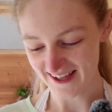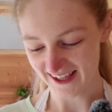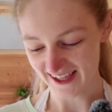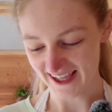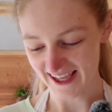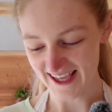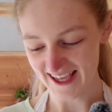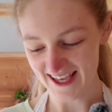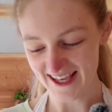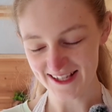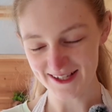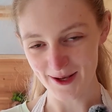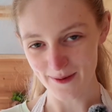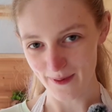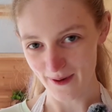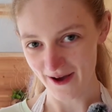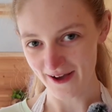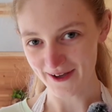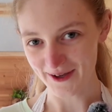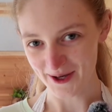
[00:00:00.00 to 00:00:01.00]
he is a
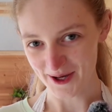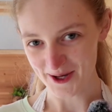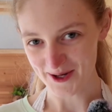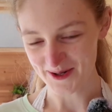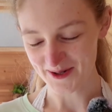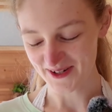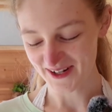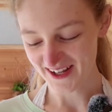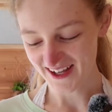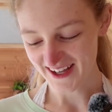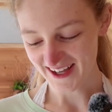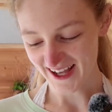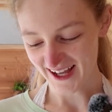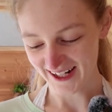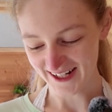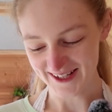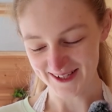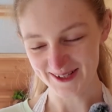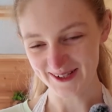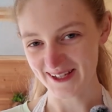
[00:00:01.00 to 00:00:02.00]
pinecone
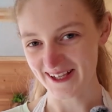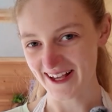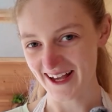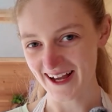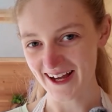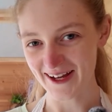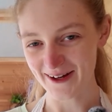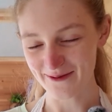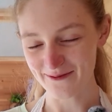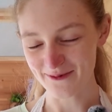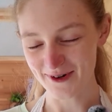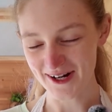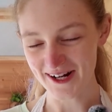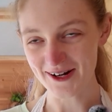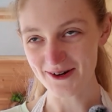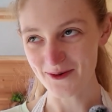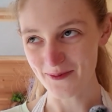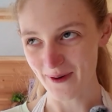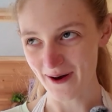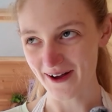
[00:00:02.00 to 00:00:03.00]
and he's looking at a
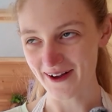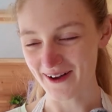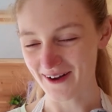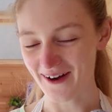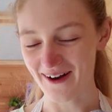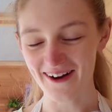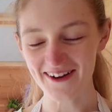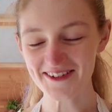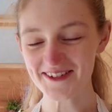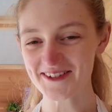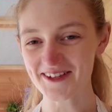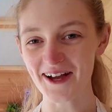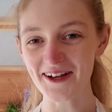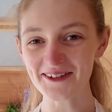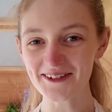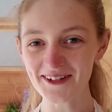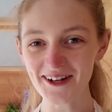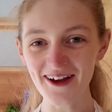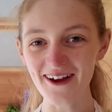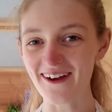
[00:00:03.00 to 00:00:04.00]
real pinecone. I
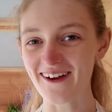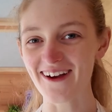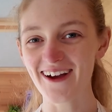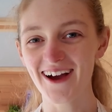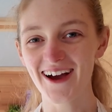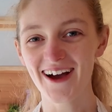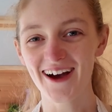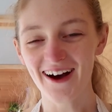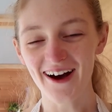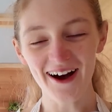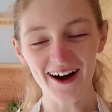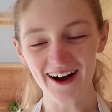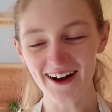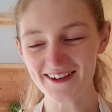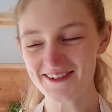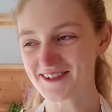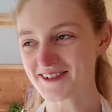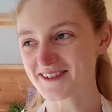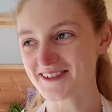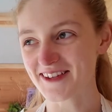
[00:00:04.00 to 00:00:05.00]
don't know.
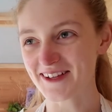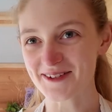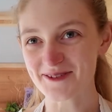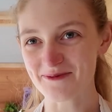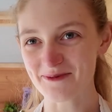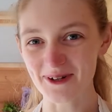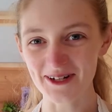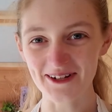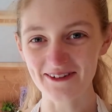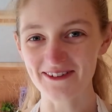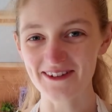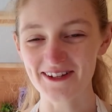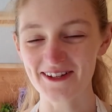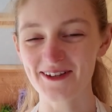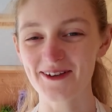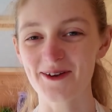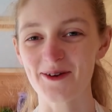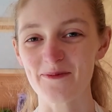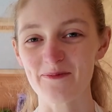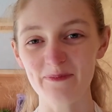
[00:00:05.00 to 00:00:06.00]
I just think it's really
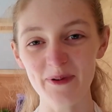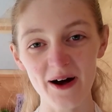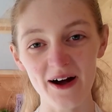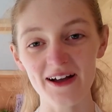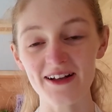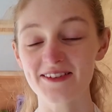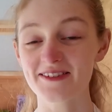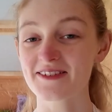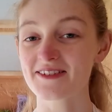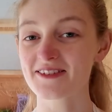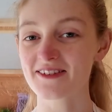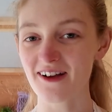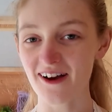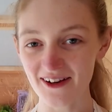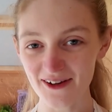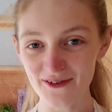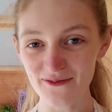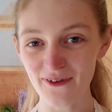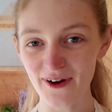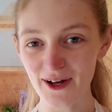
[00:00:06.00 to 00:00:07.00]
cute. But it's a
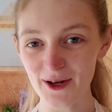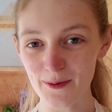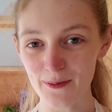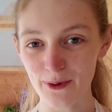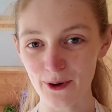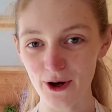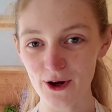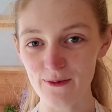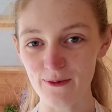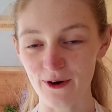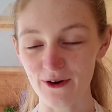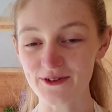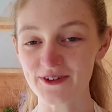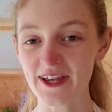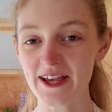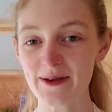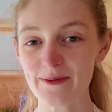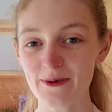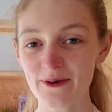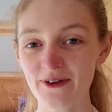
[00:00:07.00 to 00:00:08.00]
Scarlet and Violet promo
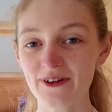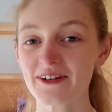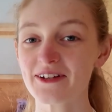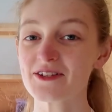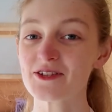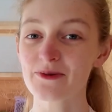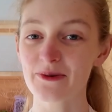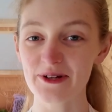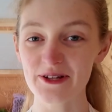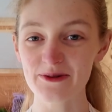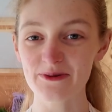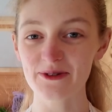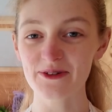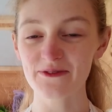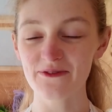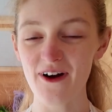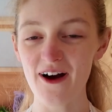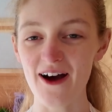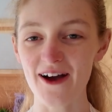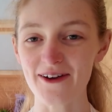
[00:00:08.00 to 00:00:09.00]
debuting in
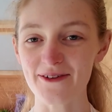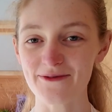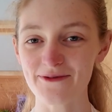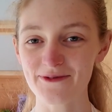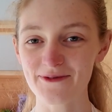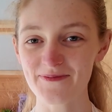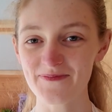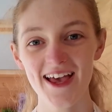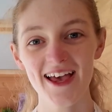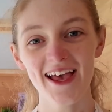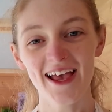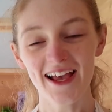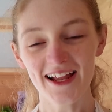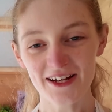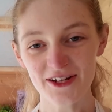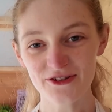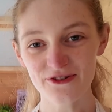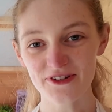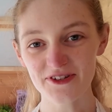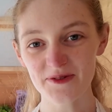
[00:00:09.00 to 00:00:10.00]
2025.
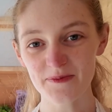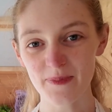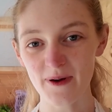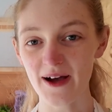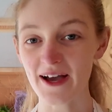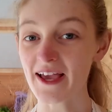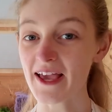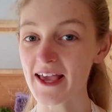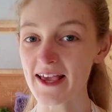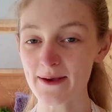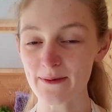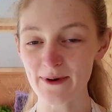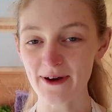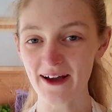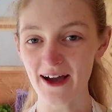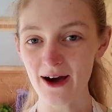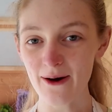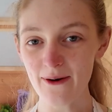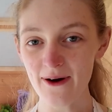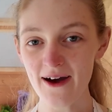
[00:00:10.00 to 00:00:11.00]
Illustrated by
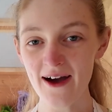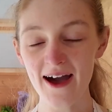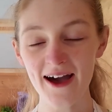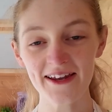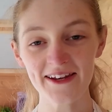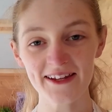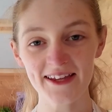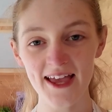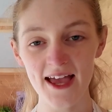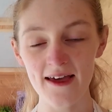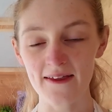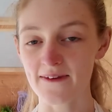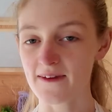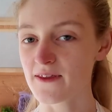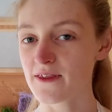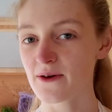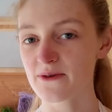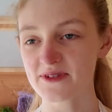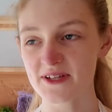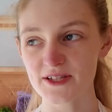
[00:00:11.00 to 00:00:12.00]
Imagawa, and again,
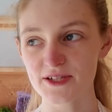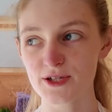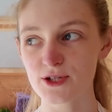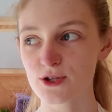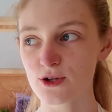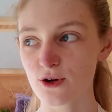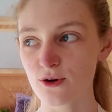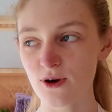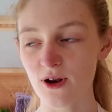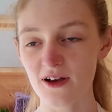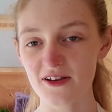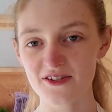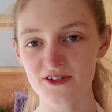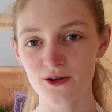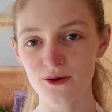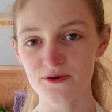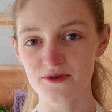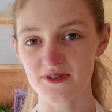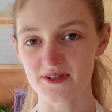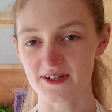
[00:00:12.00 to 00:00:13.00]
there was actually no last
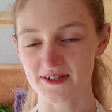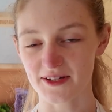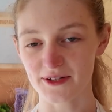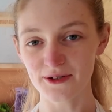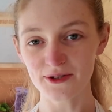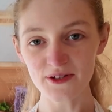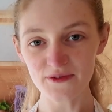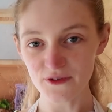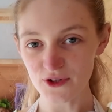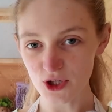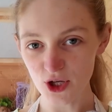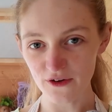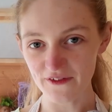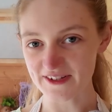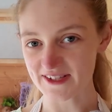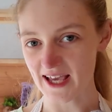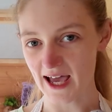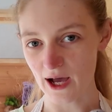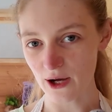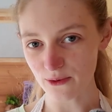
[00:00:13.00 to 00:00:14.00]
sold in this. I don't even know if
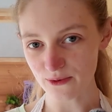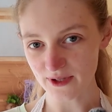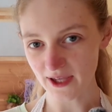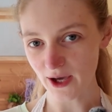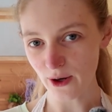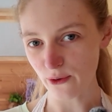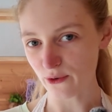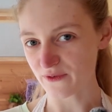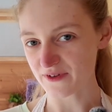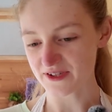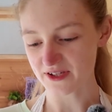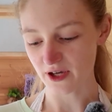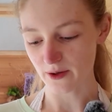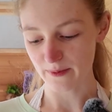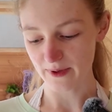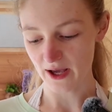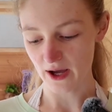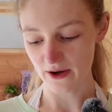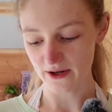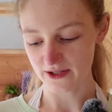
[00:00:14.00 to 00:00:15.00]
it's out yet or if it's
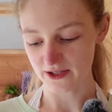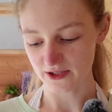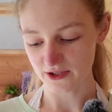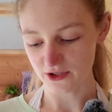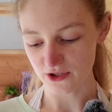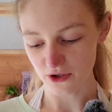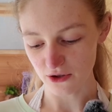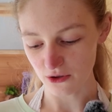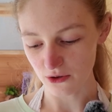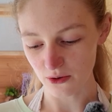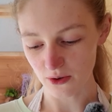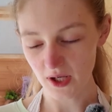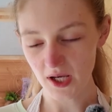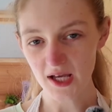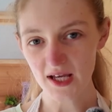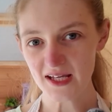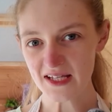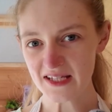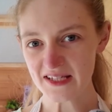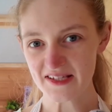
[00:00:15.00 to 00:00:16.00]
coming out in a new
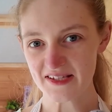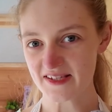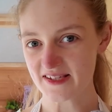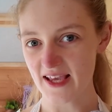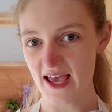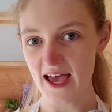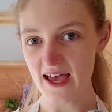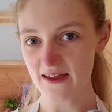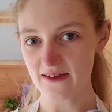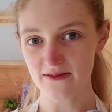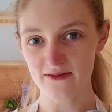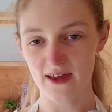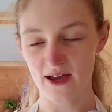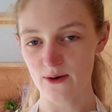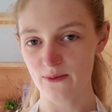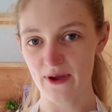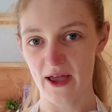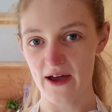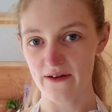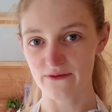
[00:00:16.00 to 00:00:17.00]
set
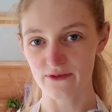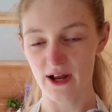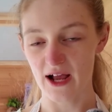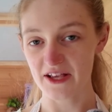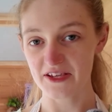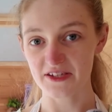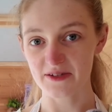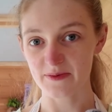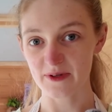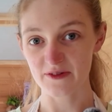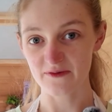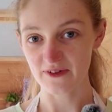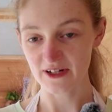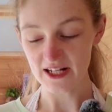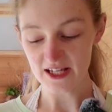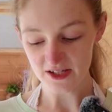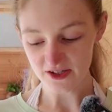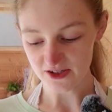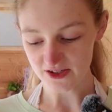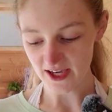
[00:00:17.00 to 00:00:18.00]
that we haven't actually been
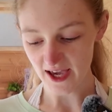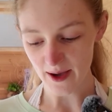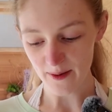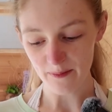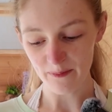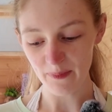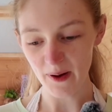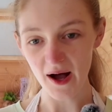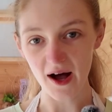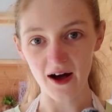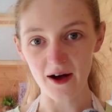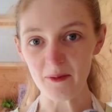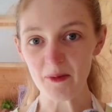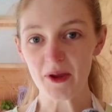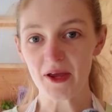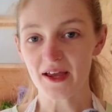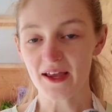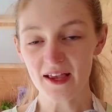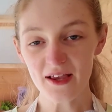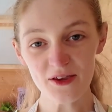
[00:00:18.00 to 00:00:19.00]
released yet, but
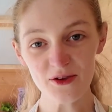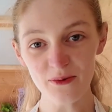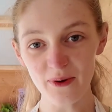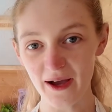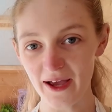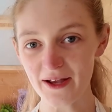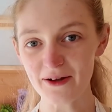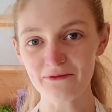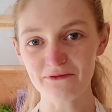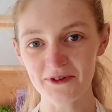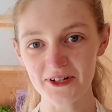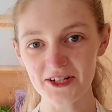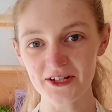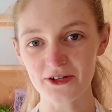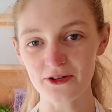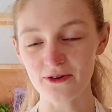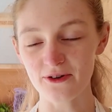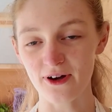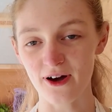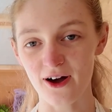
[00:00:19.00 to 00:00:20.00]
either way, really
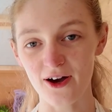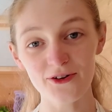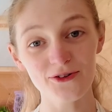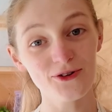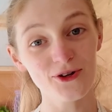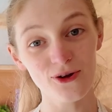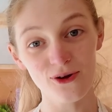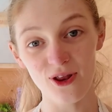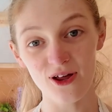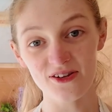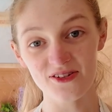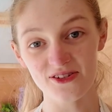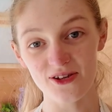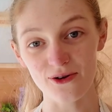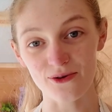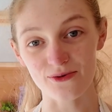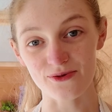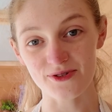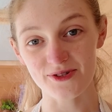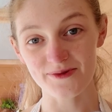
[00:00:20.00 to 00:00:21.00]
cute card, no last
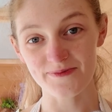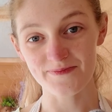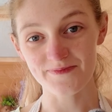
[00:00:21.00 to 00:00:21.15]
solds.